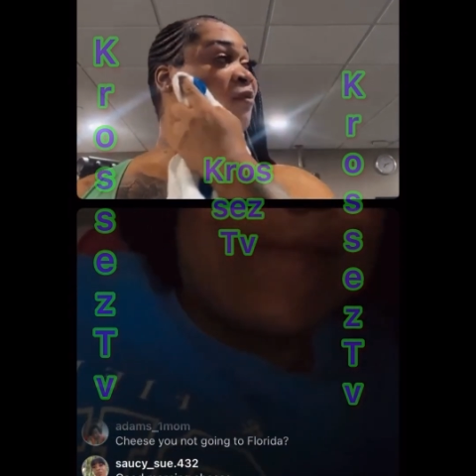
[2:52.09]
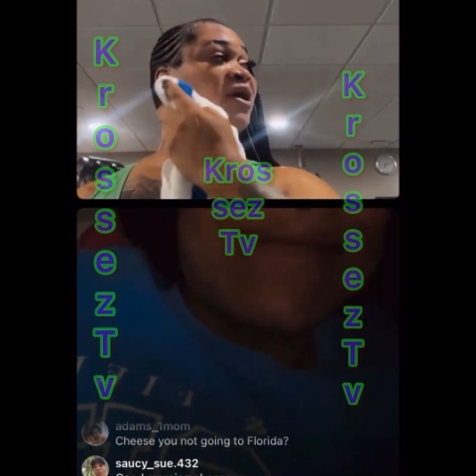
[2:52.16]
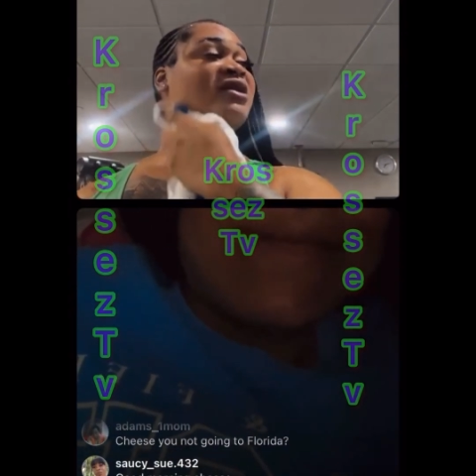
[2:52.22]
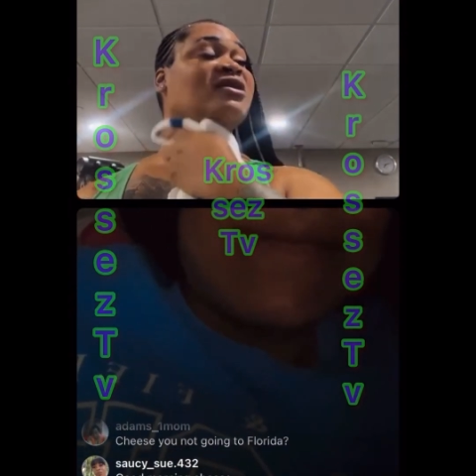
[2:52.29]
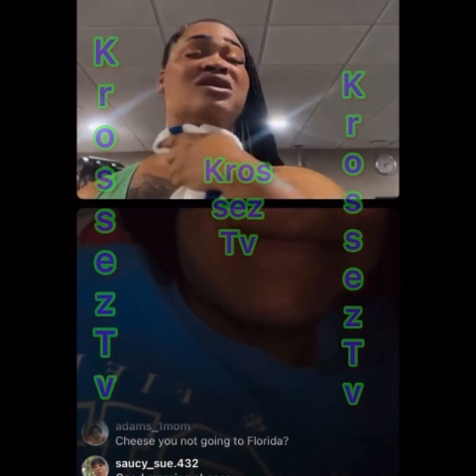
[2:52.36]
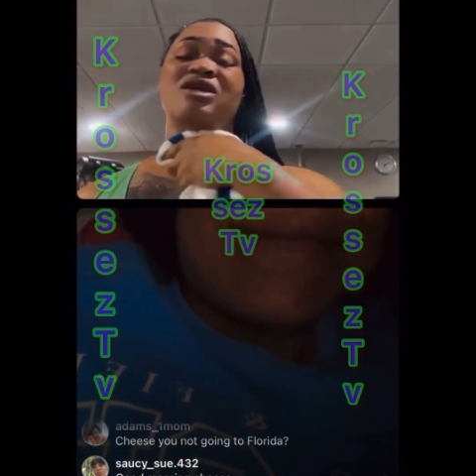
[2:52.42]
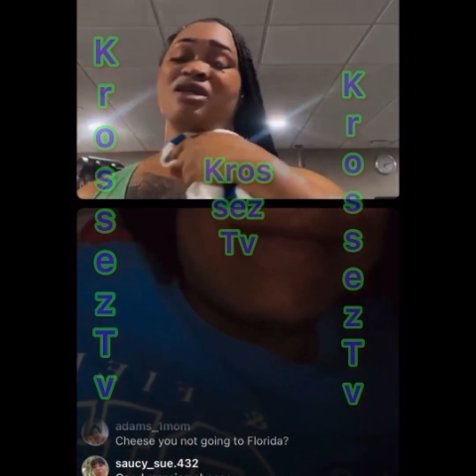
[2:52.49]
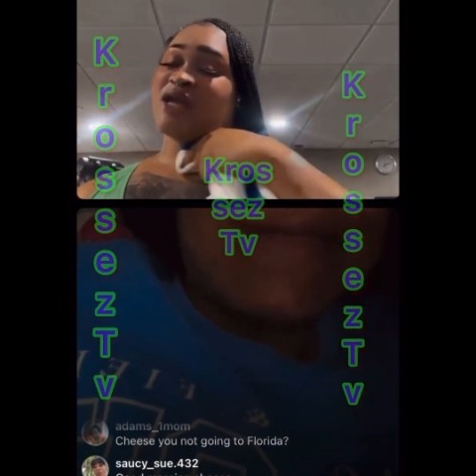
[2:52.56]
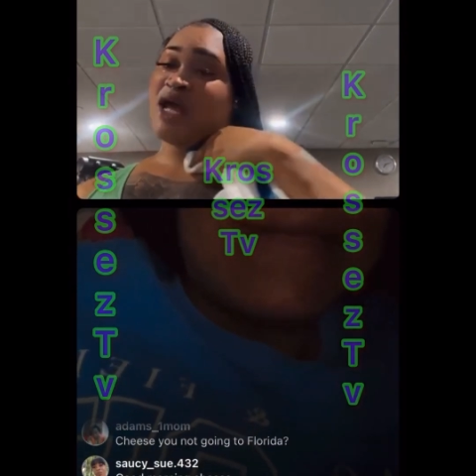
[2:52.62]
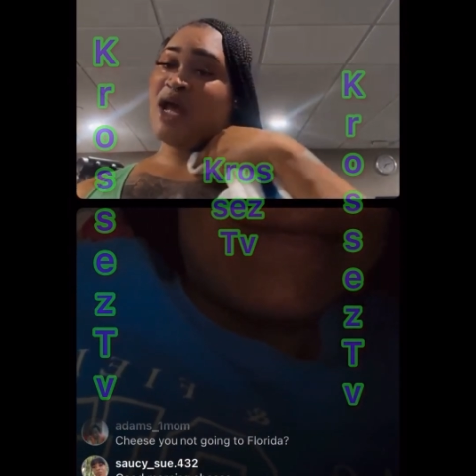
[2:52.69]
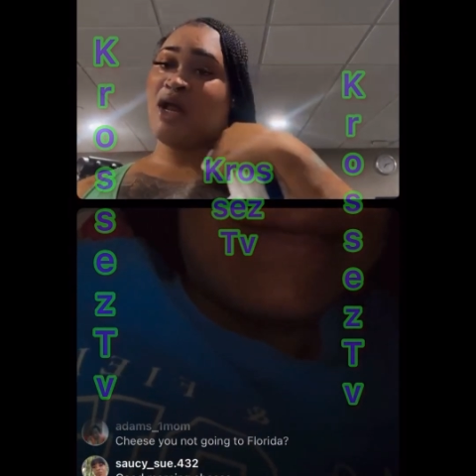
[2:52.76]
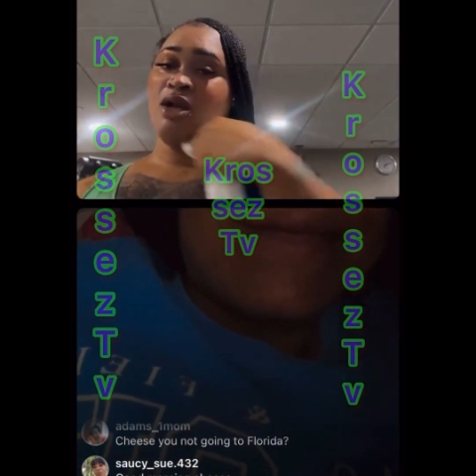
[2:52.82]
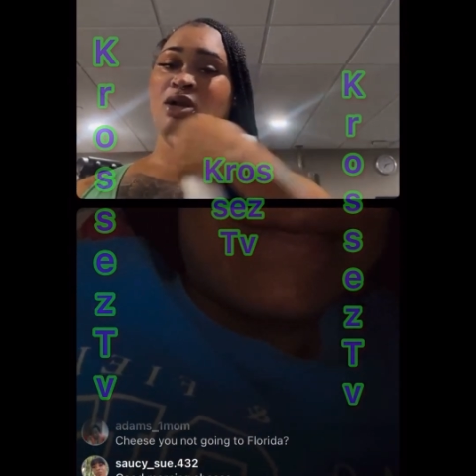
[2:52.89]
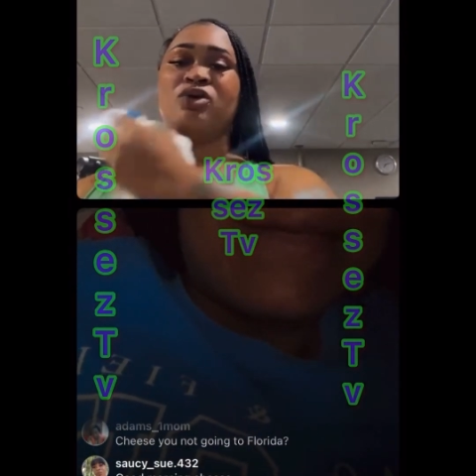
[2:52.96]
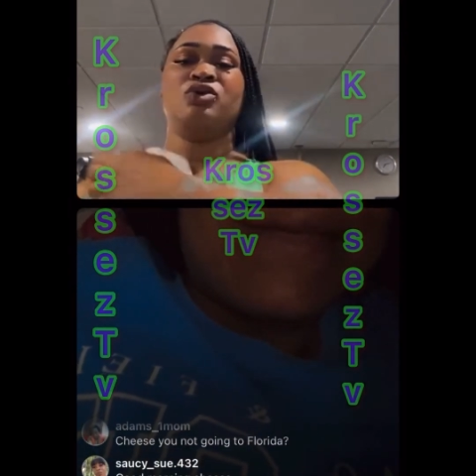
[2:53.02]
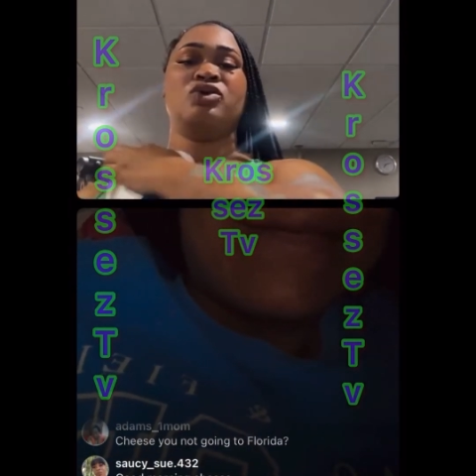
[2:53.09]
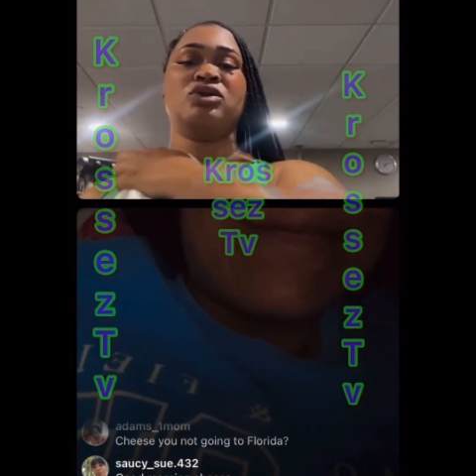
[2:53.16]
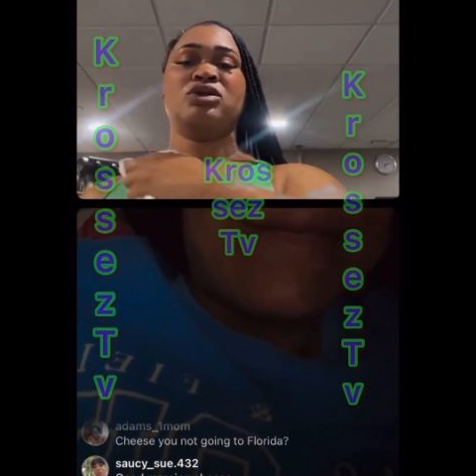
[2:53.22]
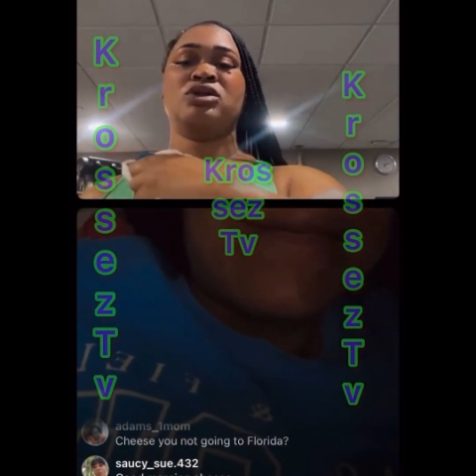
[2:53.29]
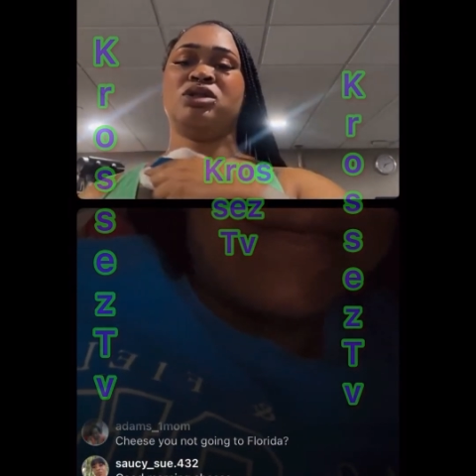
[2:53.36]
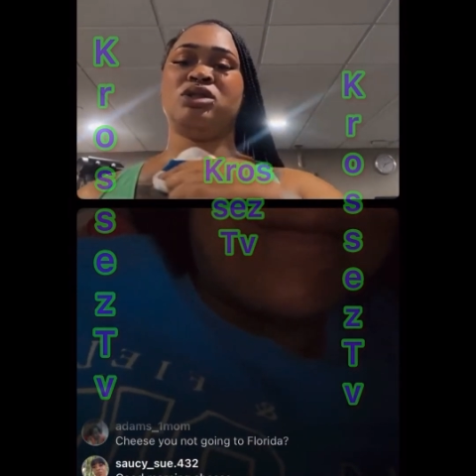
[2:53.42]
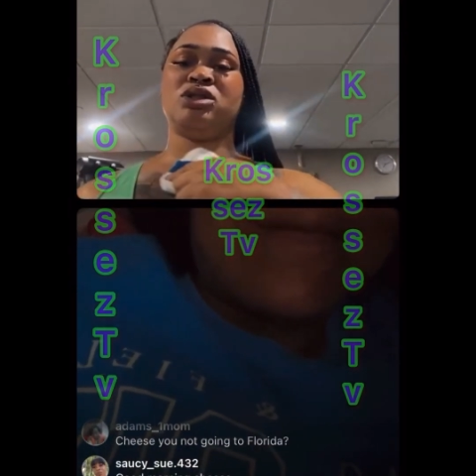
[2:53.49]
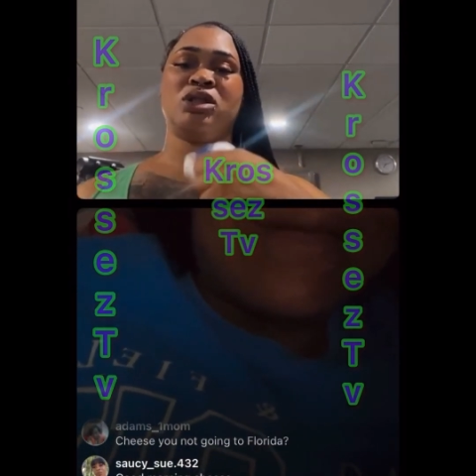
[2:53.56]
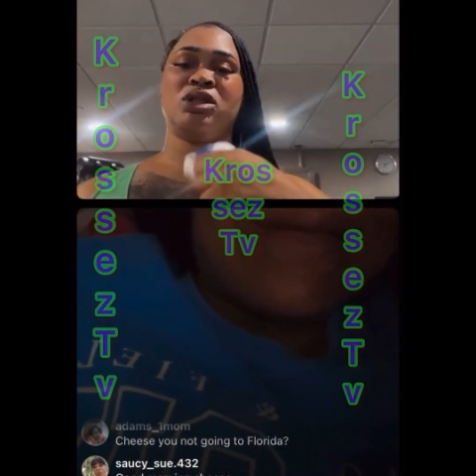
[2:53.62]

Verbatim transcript: mă bate chiar lui.